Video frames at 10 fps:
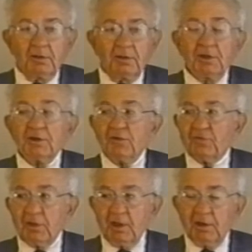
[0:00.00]
in his
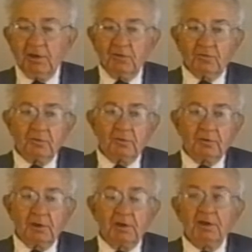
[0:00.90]
90s or
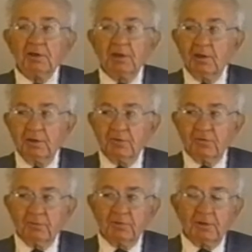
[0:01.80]
89 or
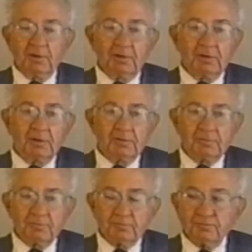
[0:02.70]
something like
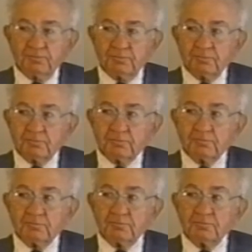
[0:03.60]
that.
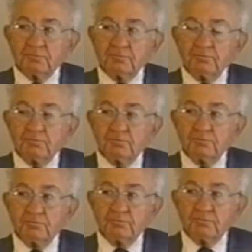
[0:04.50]
Uh, was
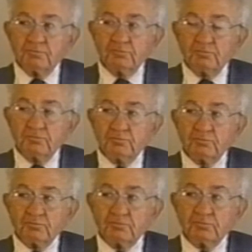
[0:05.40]
Allison Dunham the
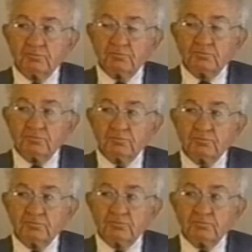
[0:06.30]
reporter at the
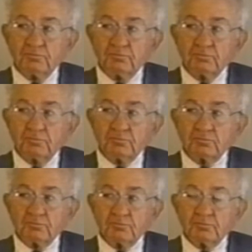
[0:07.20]
time for Article
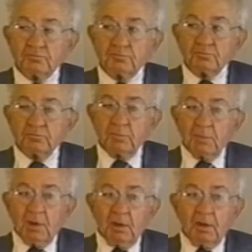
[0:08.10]
9?
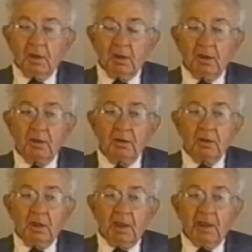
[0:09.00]
Uh,
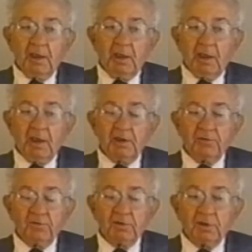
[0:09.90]
or was
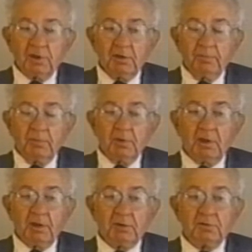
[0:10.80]
Allison Dunham
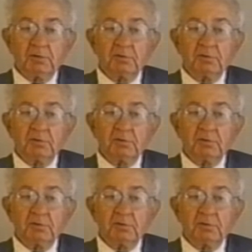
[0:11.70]
and